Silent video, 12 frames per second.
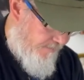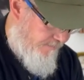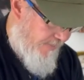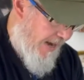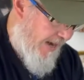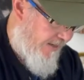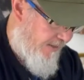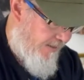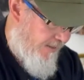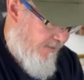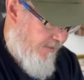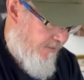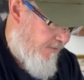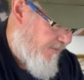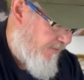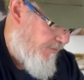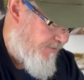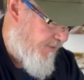back,
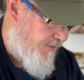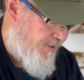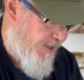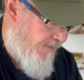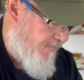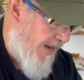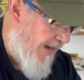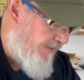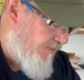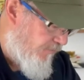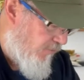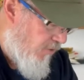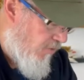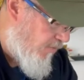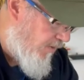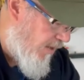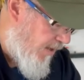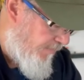using the chair back to
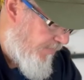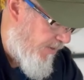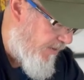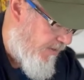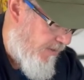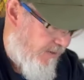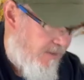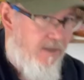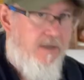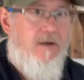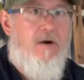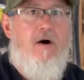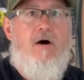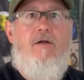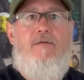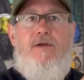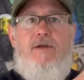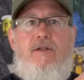roll up all
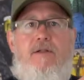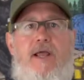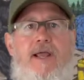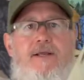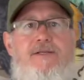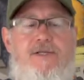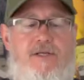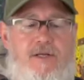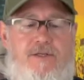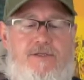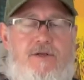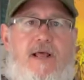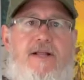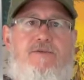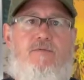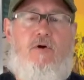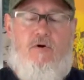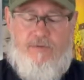the legs. And so
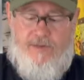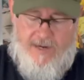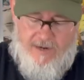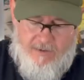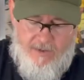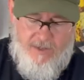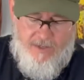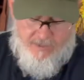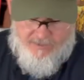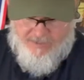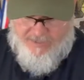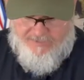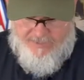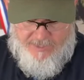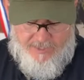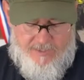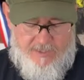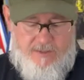that's rolled now. And then I
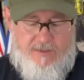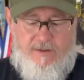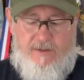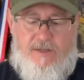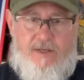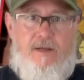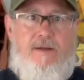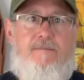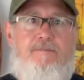take the